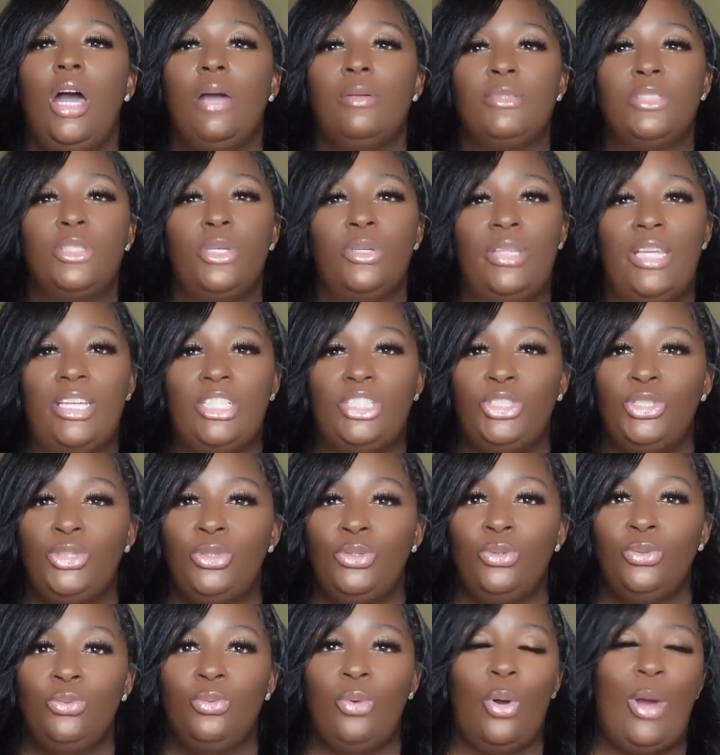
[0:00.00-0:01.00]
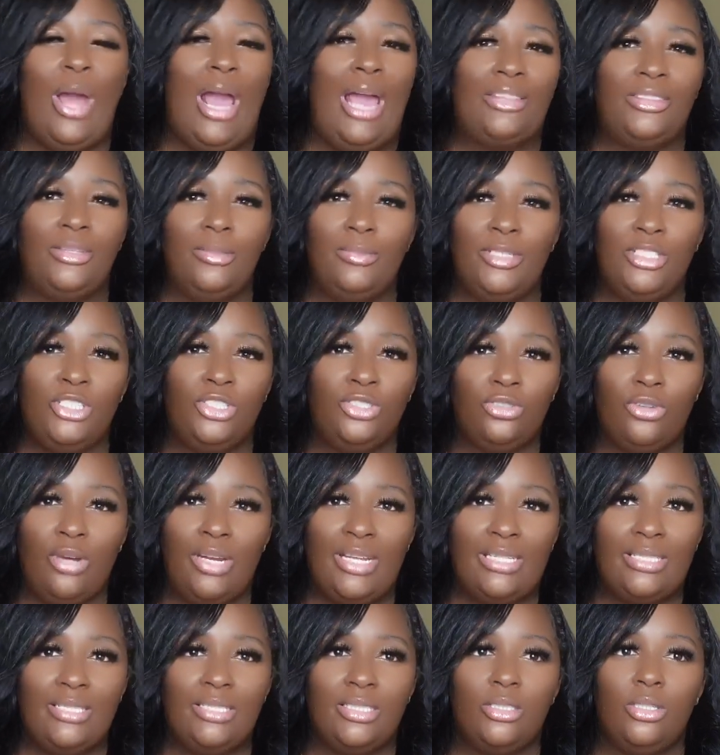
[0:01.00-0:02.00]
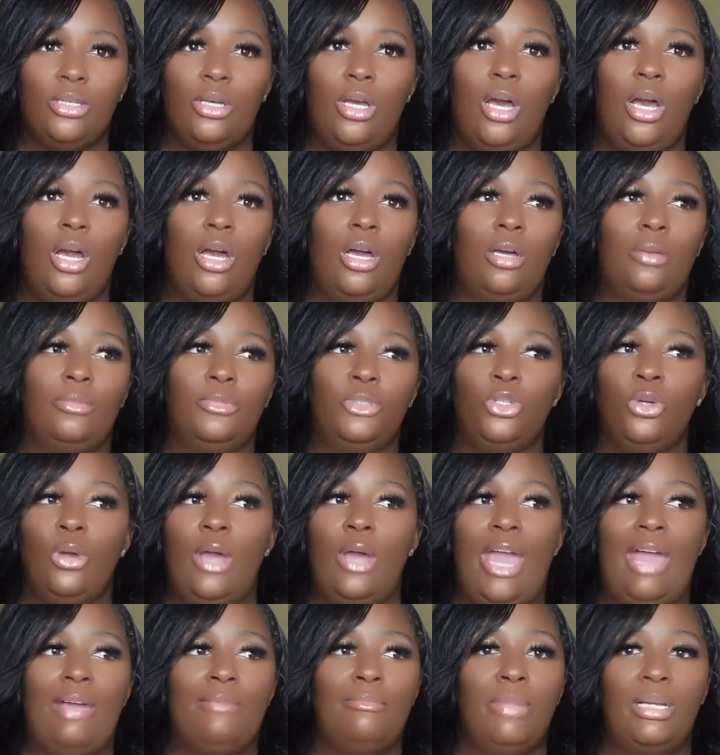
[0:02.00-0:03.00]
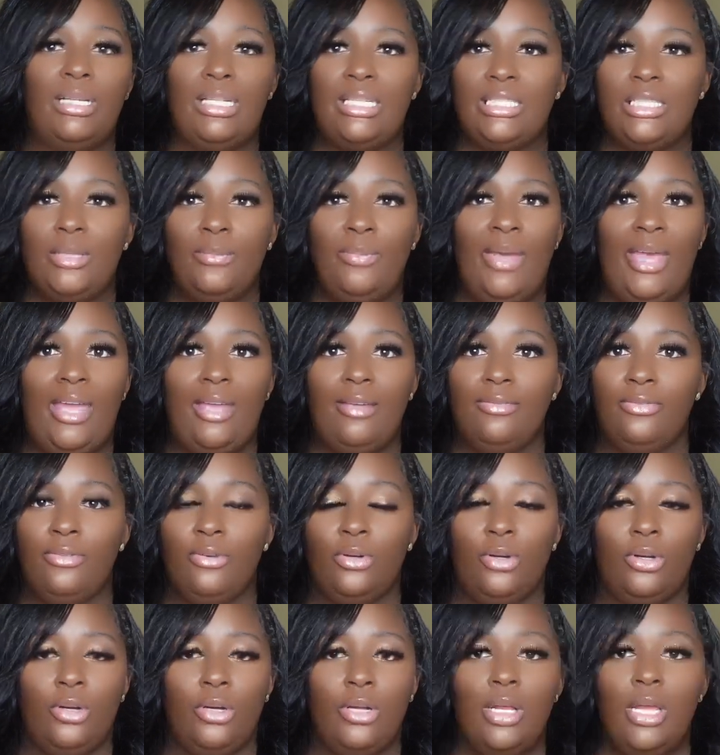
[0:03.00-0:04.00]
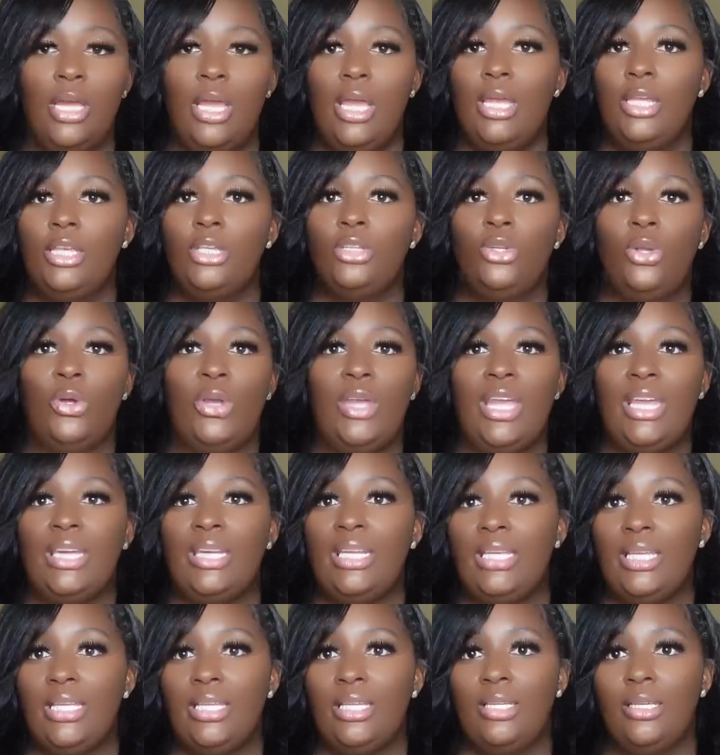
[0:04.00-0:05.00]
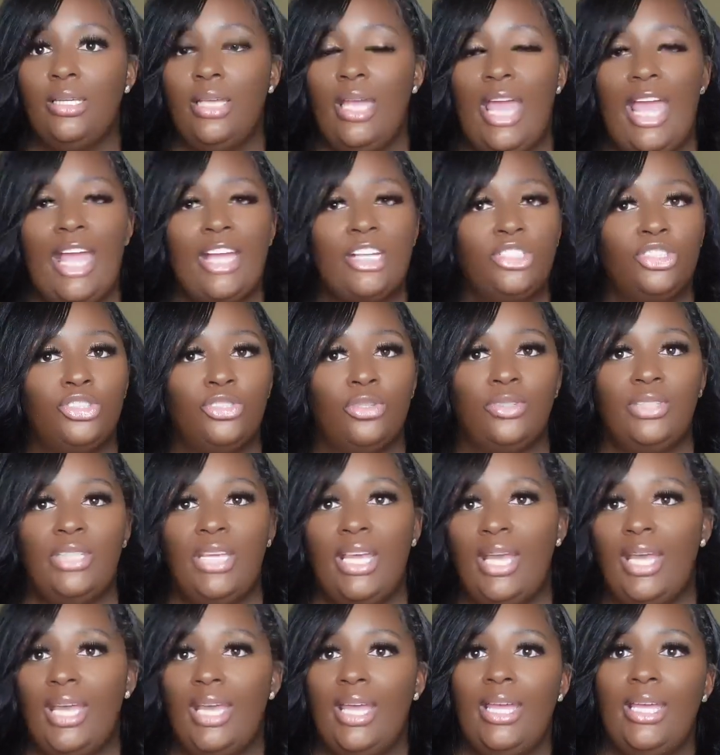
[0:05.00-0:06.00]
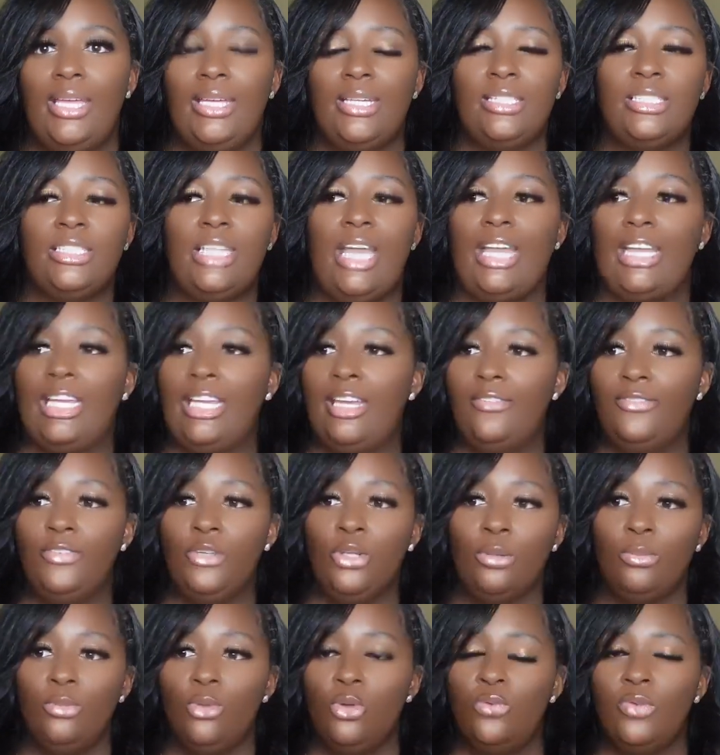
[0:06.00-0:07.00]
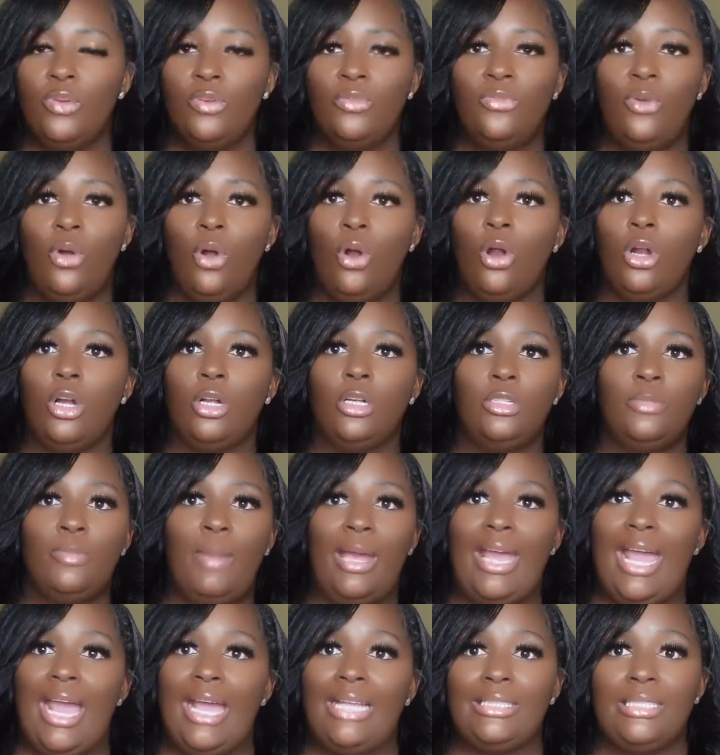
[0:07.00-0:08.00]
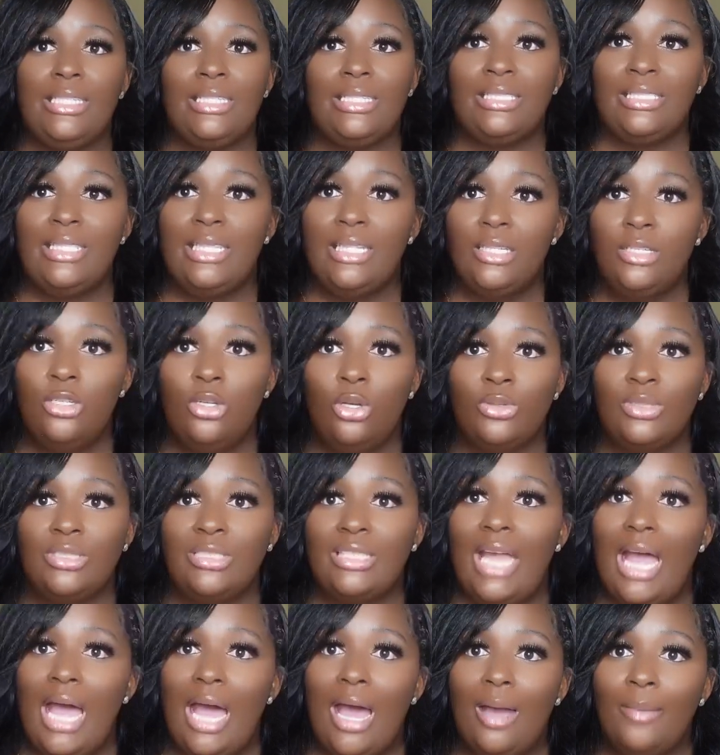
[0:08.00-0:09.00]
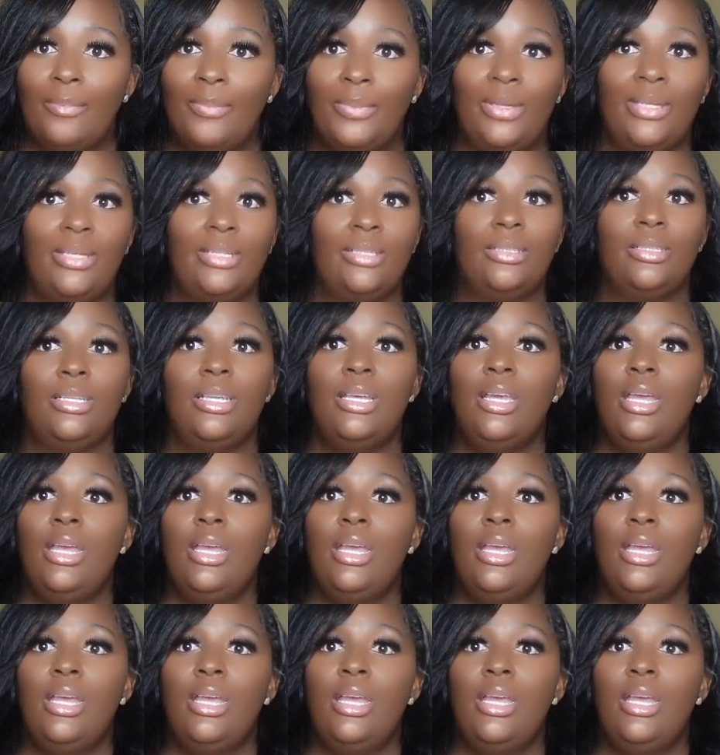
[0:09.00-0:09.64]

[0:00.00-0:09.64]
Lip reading: so that you won't have to be stressed. You'll have money to pay for, you know, any extra things. Like, if you're moving far, you might have to, you know, stop and,